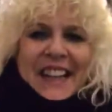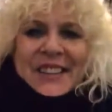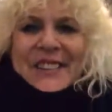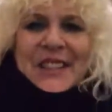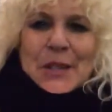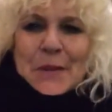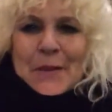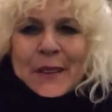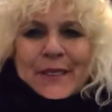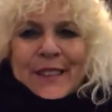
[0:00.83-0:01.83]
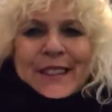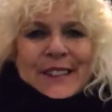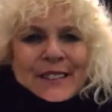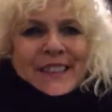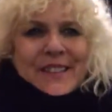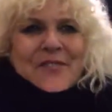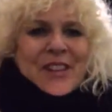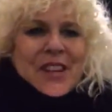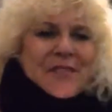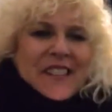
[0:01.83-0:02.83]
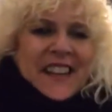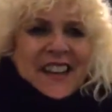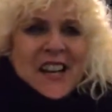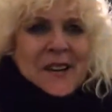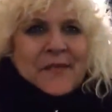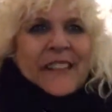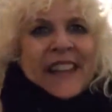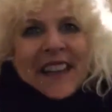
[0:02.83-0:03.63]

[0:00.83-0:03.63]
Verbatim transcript: Hello, Elizabeth Monroy here with InfiniteHuman.com